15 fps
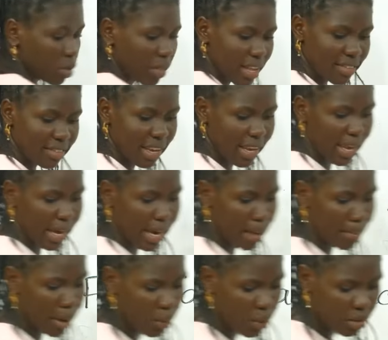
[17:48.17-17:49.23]
do the second
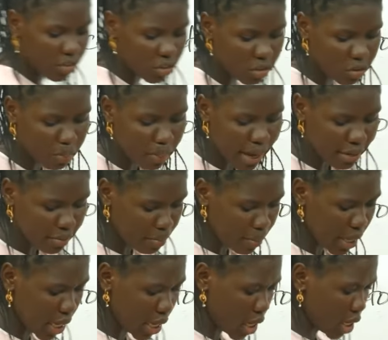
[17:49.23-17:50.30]
number, which is part
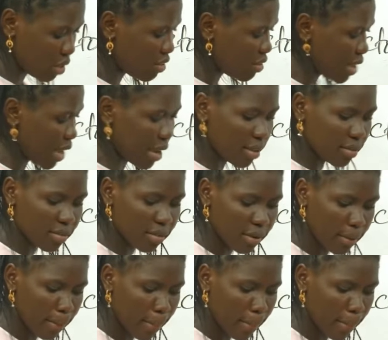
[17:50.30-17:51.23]
B. It says